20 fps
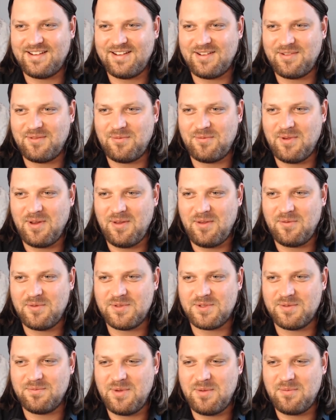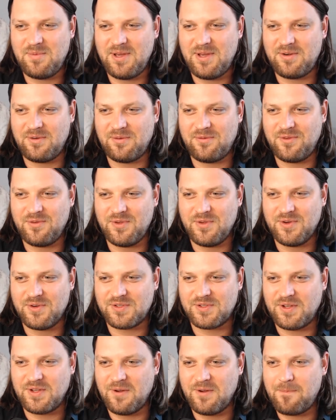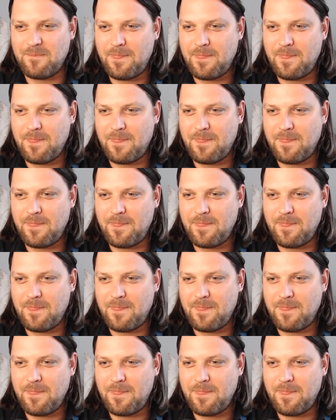It was a bit better a few years ago.